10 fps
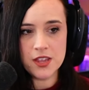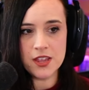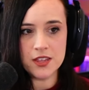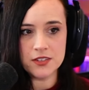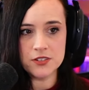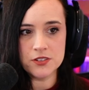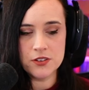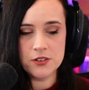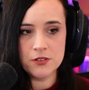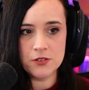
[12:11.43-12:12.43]
and
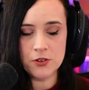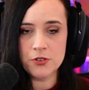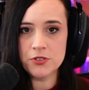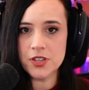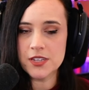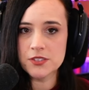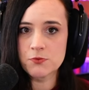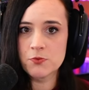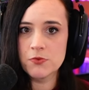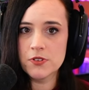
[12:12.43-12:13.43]
earth has
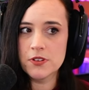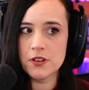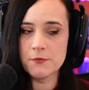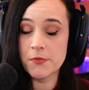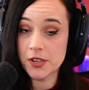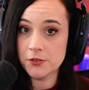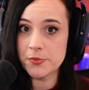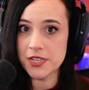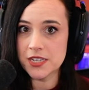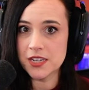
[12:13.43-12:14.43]
uh, metal
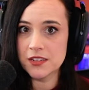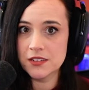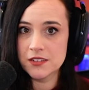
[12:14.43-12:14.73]
bending.